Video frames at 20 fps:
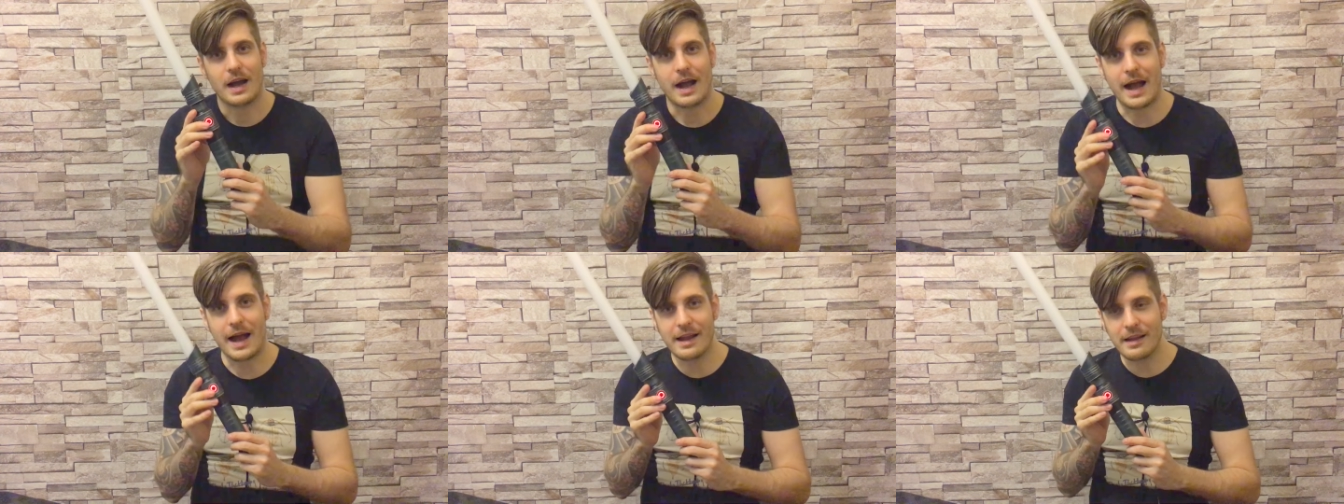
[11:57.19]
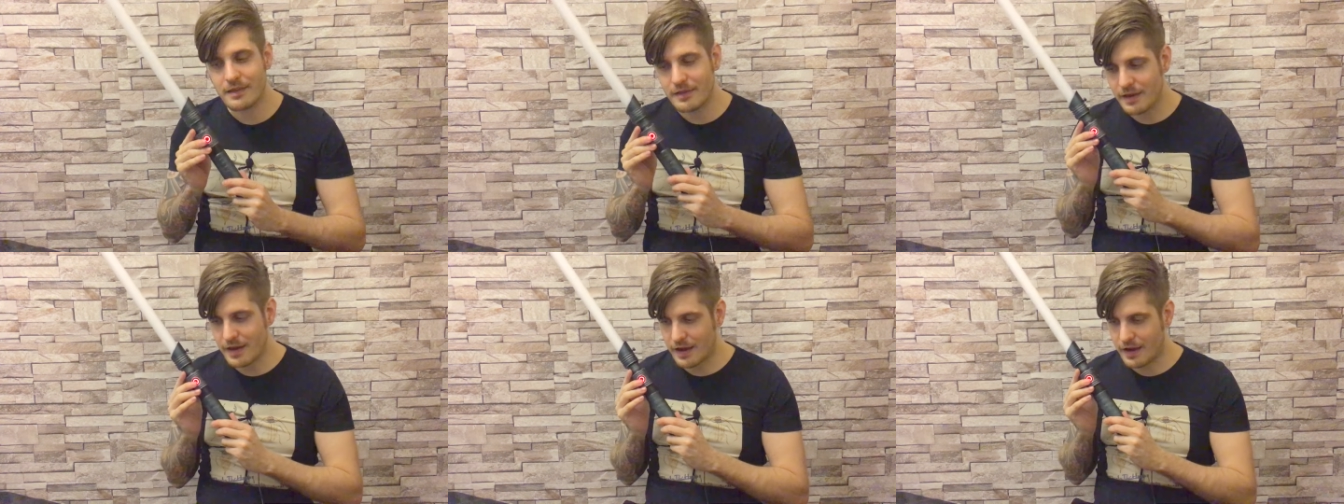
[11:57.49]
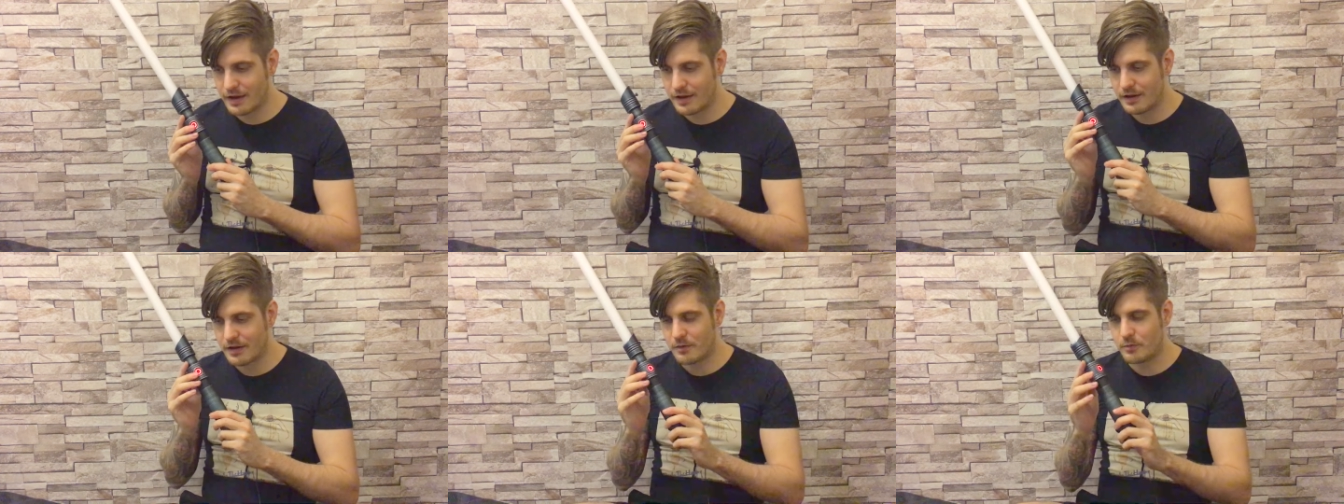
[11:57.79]
I
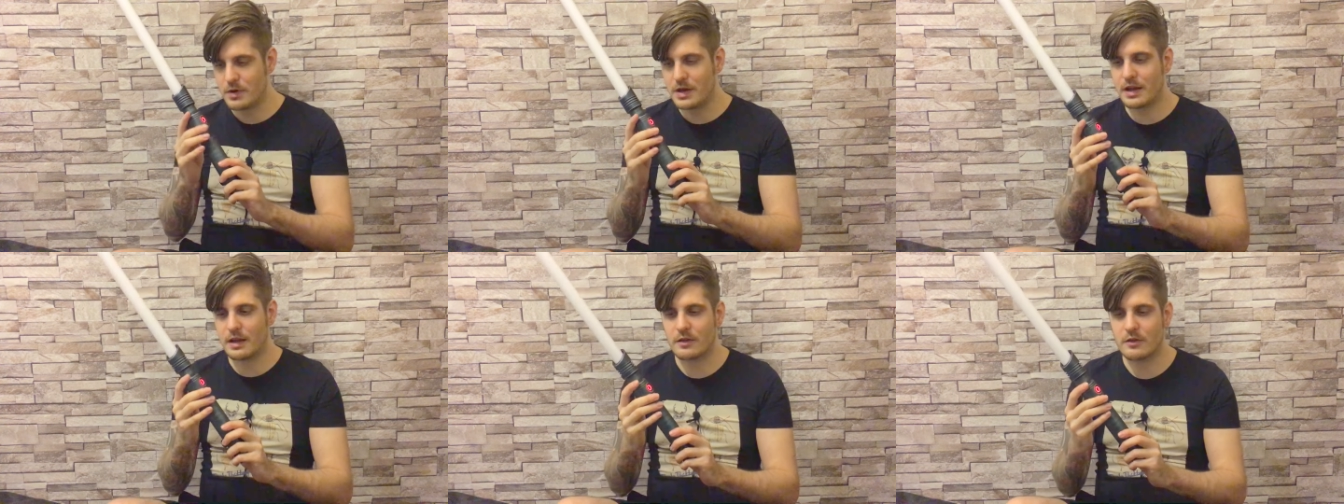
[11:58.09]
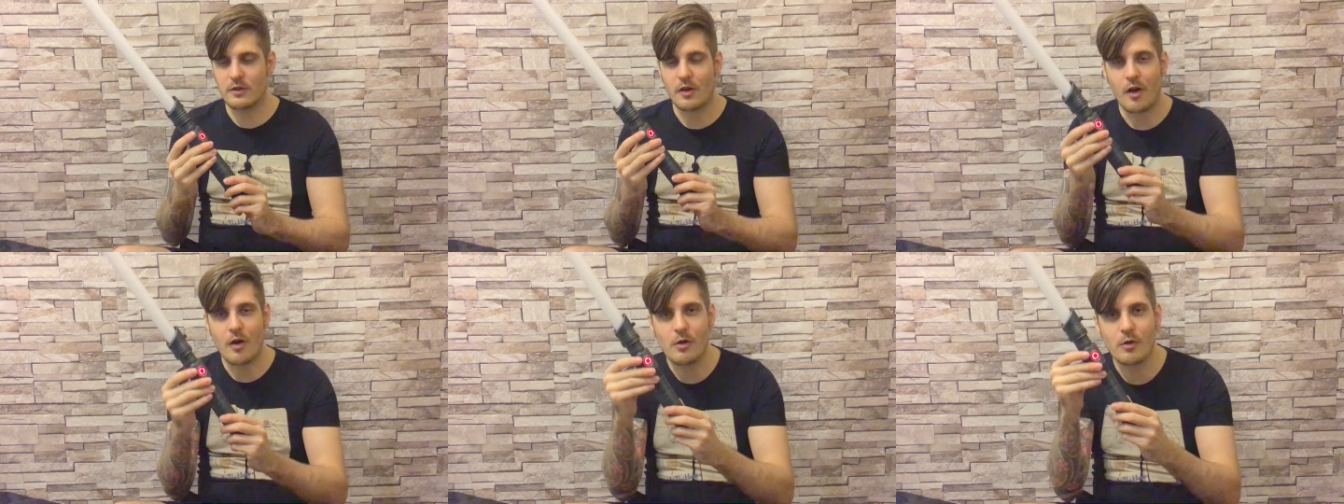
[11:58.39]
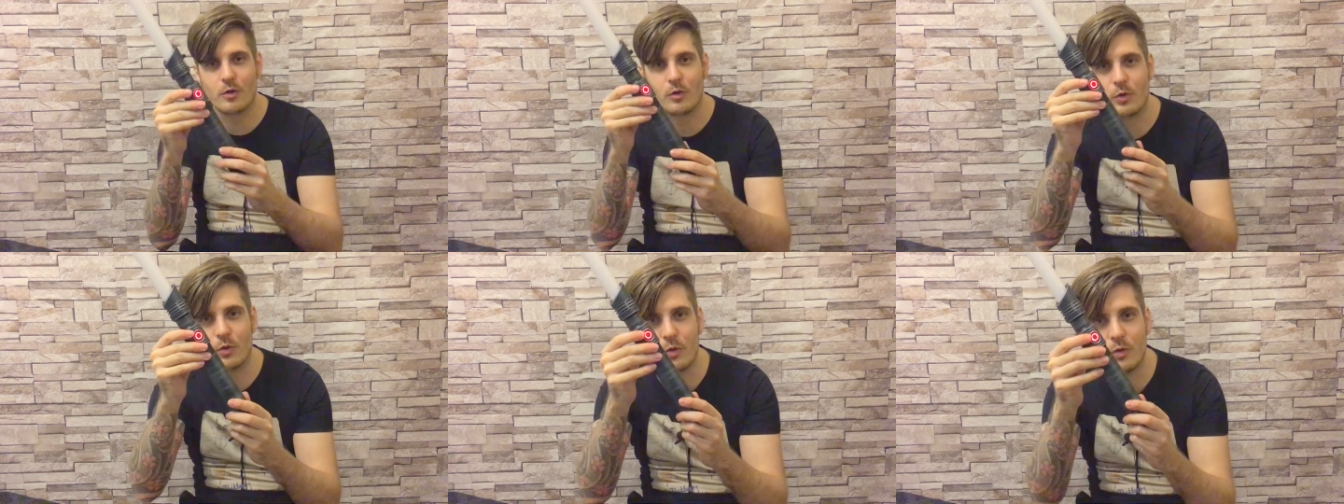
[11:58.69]
think we can
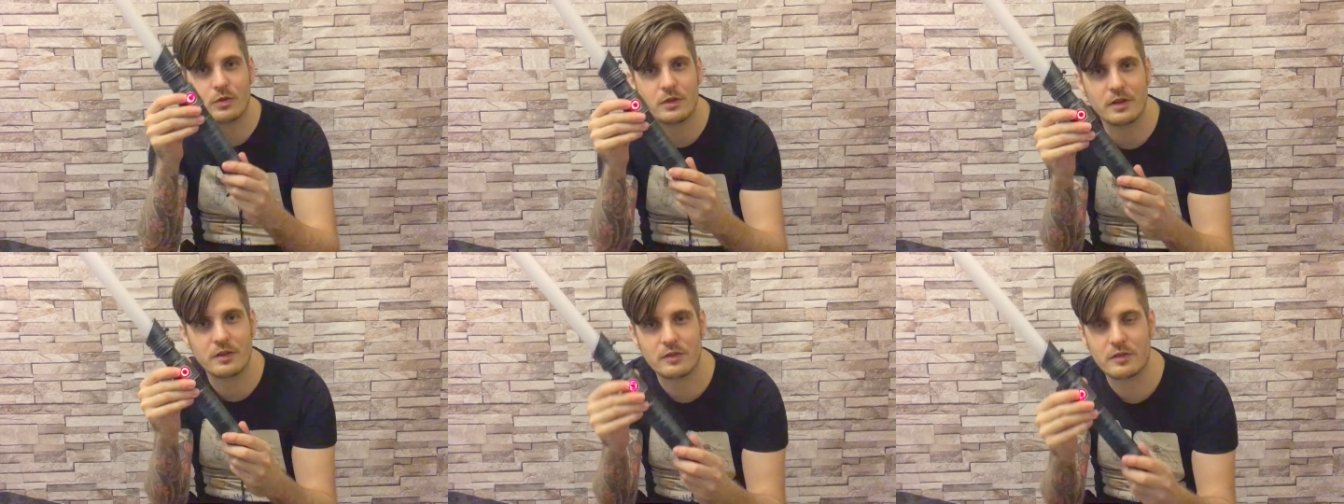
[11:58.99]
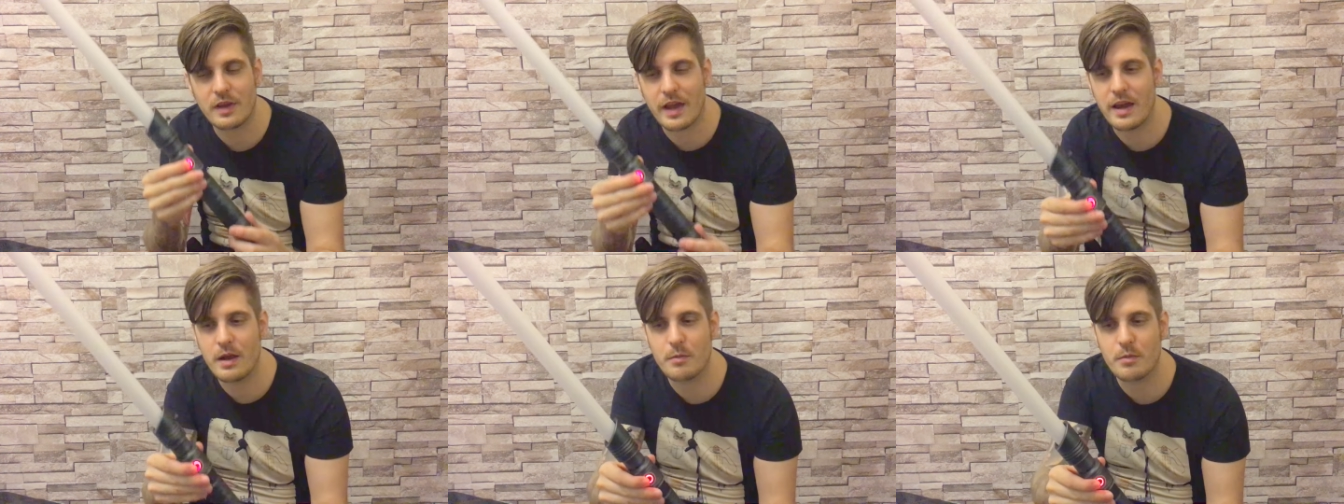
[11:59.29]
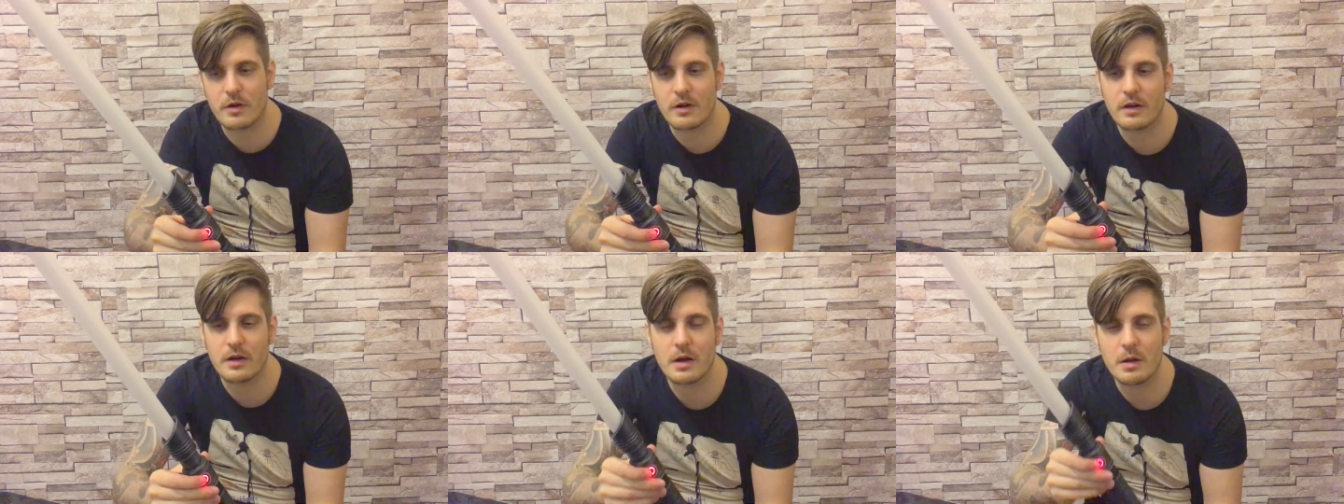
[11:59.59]
toggle this
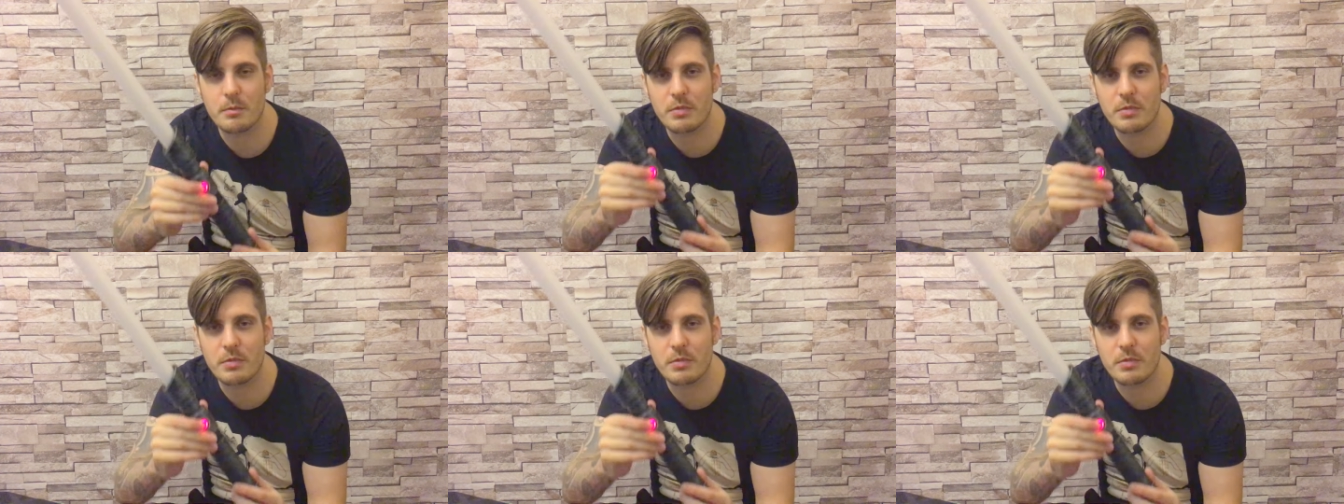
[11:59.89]
cyber